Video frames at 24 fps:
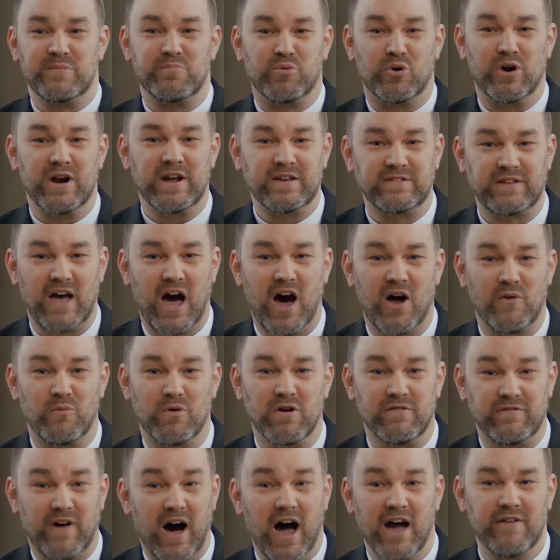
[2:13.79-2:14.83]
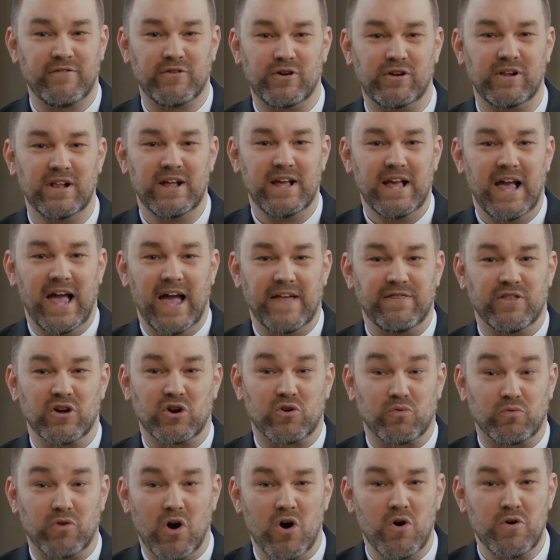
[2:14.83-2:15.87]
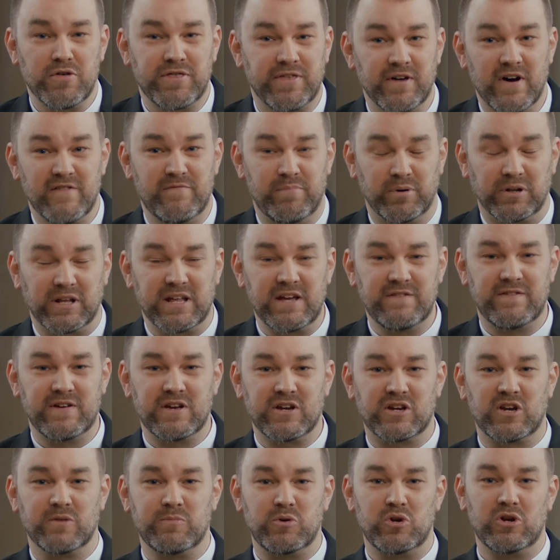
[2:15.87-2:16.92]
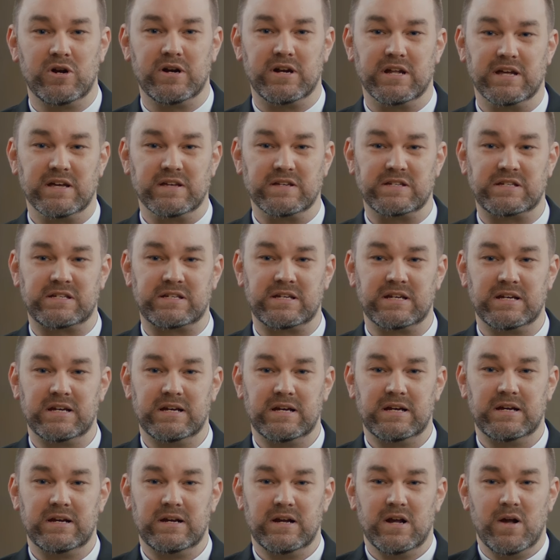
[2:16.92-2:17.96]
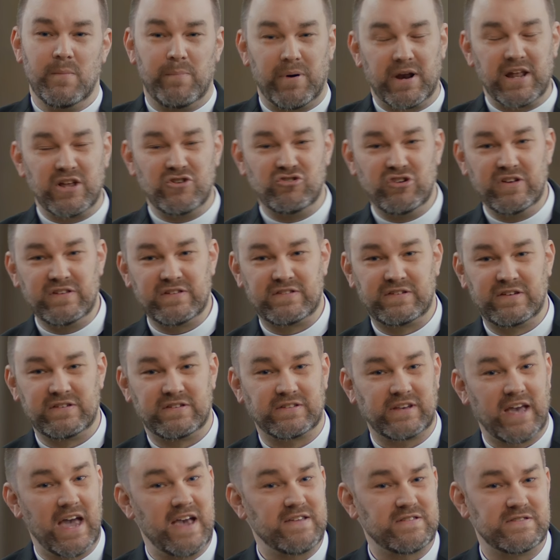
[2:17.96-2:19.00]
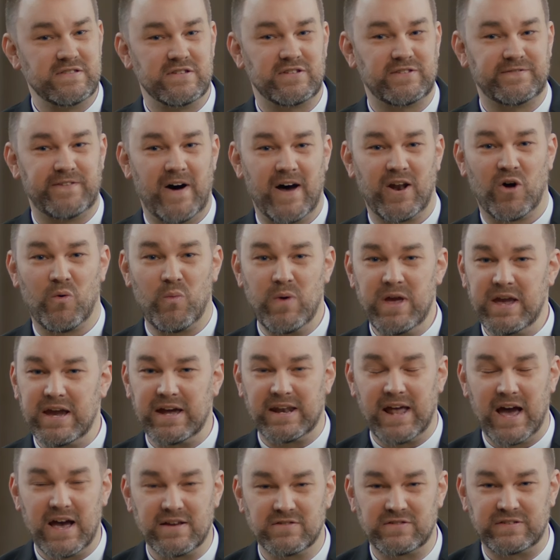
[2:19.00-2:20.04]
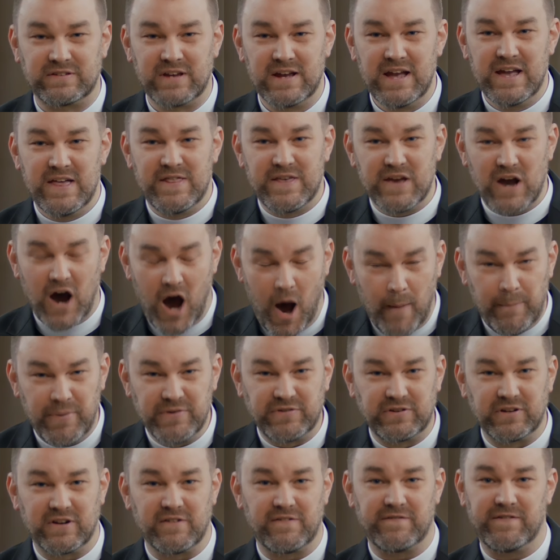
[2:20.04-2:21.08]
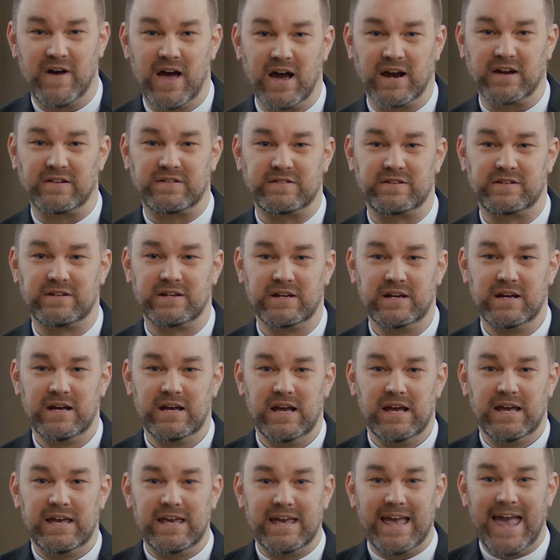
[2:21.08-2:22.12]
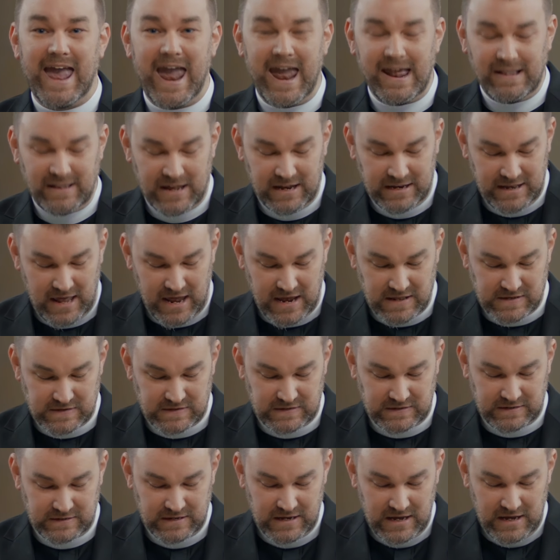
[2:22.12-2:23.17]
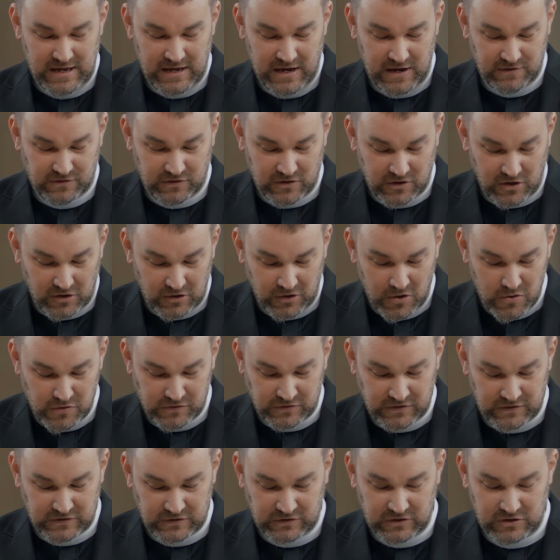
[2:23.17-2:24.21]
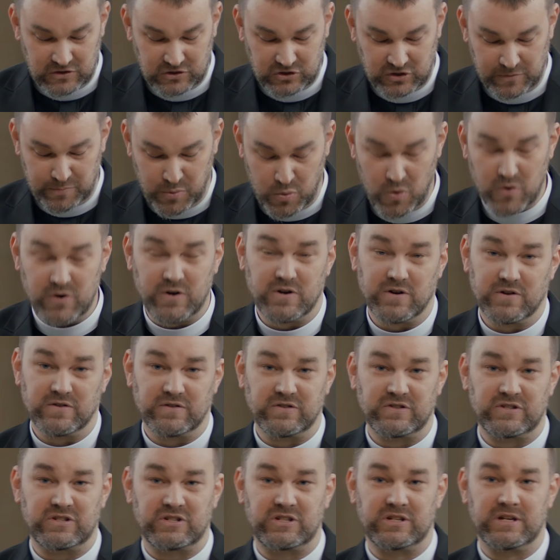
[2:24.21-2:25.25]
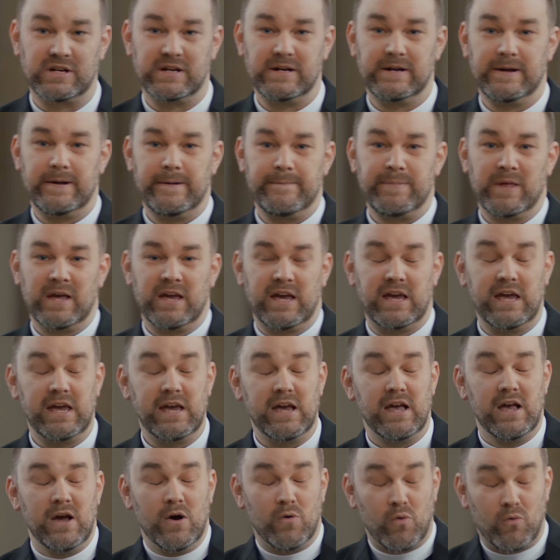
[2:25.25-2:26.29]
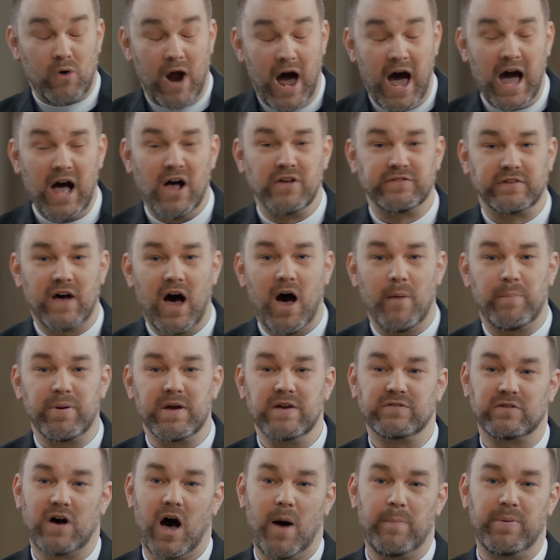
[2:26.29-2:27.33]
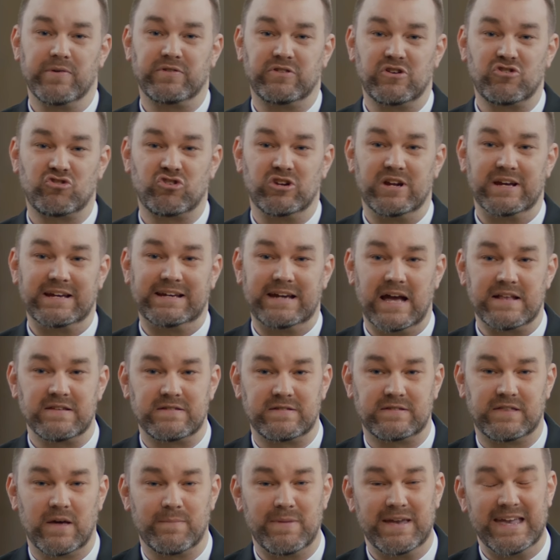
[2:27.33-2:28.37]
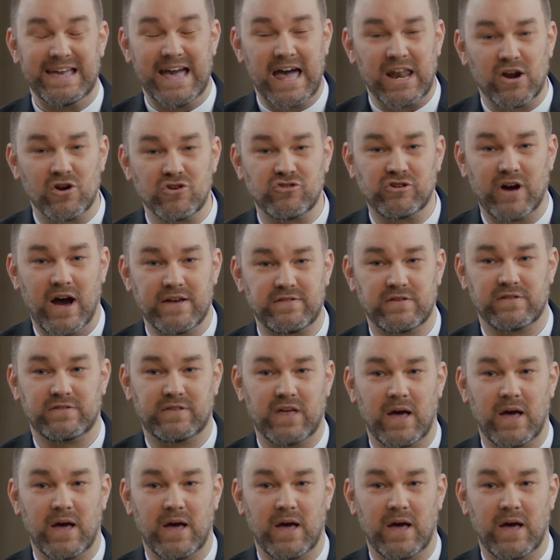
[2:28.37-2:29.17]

brings out revival and the growth of believing communities. But in Jesus' case, in this final week, it has the opposite effect. He alienates his closest supporters. He riles up his opposition against them. He energizes